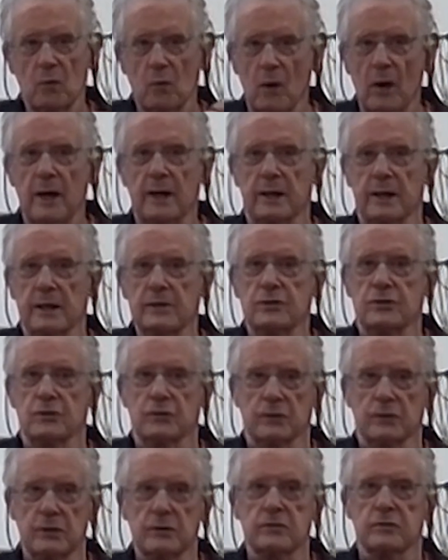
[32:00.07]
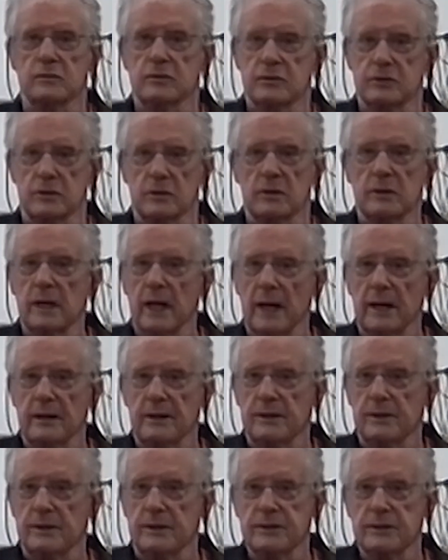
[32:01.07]
wanted, Julius would show you how
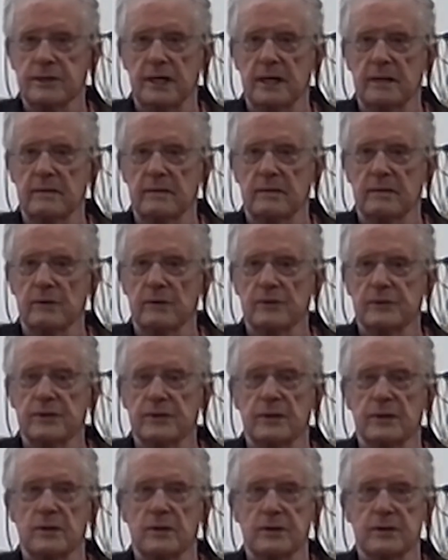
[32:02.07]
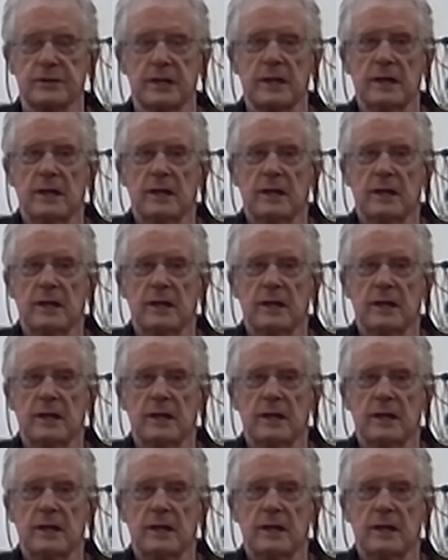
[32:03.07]
to do sand molds. And of course,